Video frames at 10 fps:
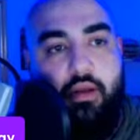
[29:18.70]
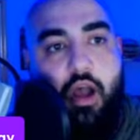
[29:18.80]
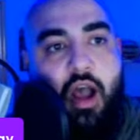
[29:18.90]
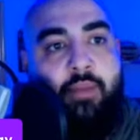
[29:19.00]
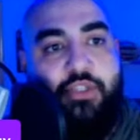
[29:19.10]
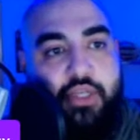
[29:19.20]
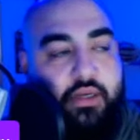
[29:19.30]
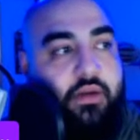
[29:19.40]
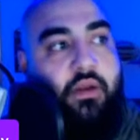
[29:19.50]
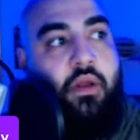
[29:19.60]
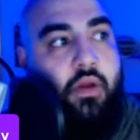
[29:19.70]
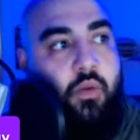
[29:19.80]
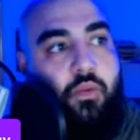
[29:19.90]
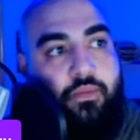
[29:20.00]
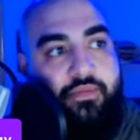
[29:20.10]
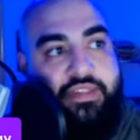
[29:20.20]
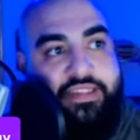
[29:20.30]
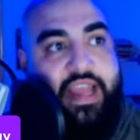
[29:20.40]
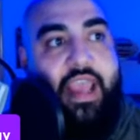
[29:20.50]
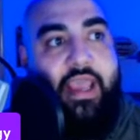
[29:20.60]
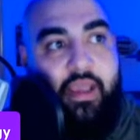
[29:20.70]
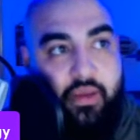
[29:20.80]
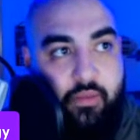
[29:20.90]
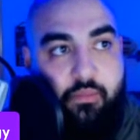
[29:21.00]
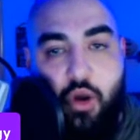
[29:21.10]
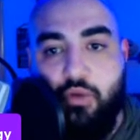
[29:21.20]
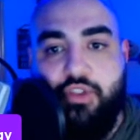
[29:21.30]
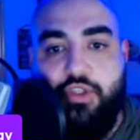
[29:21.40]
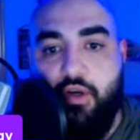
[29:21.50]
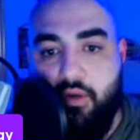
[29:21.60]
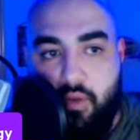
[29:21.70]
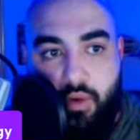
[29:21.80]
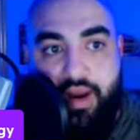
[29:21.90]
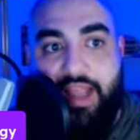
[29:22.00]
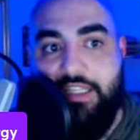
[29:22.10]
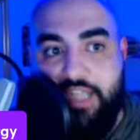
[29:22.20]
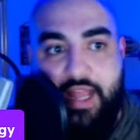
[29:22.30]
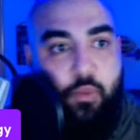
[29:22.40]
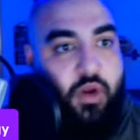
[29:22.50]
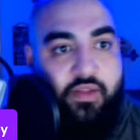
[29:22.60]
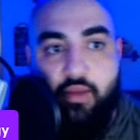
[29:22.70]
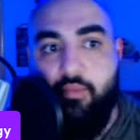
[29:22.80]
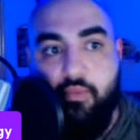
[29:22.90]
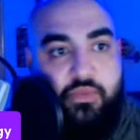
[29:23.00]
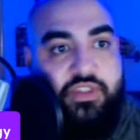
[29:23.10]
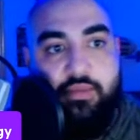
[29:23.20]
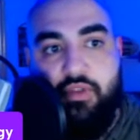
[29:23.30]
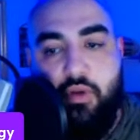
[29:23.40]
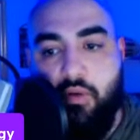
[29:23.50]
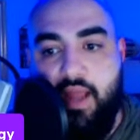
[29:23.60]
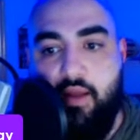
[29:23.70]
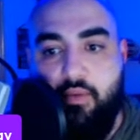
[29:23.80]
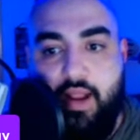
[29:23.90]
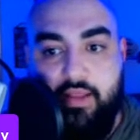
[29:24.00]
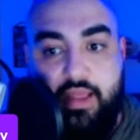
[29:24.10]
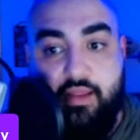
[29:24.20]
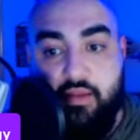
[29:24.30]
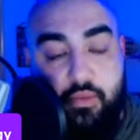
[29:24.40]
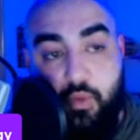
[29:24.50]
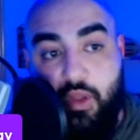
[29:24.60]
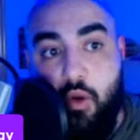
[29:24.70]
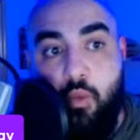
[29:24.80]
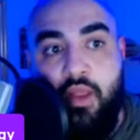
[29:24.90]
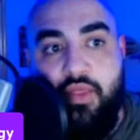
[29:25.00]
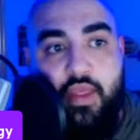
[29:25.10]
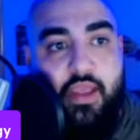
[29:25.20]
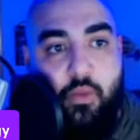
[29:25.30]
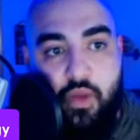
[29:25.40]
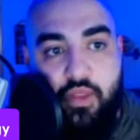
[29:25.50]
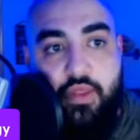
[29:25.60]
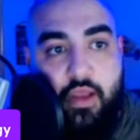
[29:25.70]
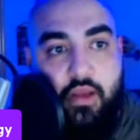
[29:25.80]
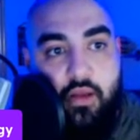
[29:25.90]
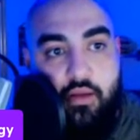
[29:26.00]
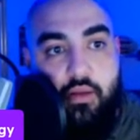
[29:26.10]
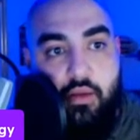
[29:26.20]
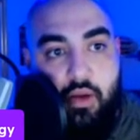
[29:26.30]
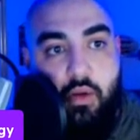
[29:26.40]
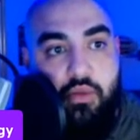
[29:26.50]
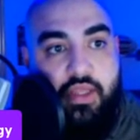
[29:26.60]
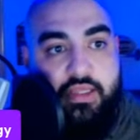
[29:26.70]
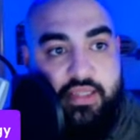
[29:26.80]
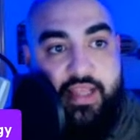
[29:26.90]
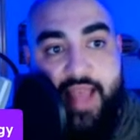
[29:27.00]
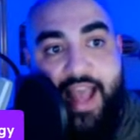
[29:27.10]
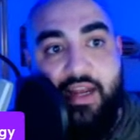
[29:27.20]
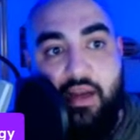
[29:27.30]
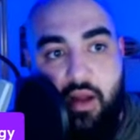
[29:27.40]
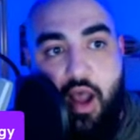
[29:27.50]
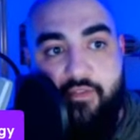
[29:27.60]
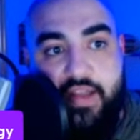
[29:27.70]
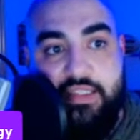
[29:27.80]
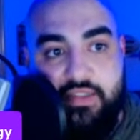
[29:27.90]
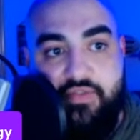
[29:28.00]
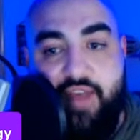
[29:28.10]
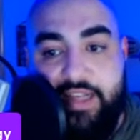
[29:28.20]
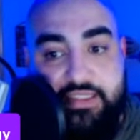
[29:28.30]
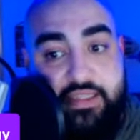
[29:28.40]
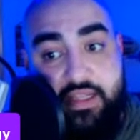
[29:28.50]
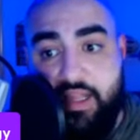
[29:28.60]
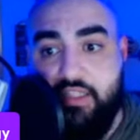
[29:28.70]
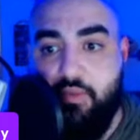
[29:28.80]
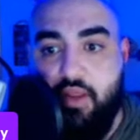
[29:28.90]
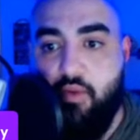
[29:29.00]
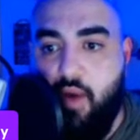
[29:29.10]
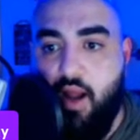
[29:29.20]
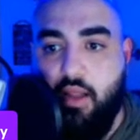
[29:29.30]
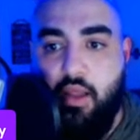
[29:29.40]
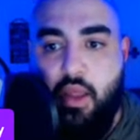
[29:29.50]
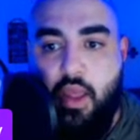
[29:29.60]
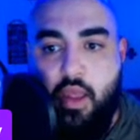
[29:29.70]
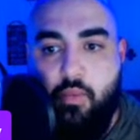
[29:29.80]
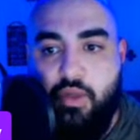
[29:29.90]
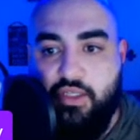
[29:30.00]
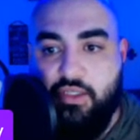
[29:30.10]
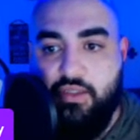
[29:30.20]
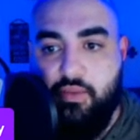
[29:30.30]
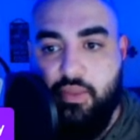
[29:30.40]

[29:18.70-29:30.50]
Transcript: option, say Mostert or HN. One of them seems to go down, right? We know one thing and one thing only is that offense is fast and they like to run the rock, which is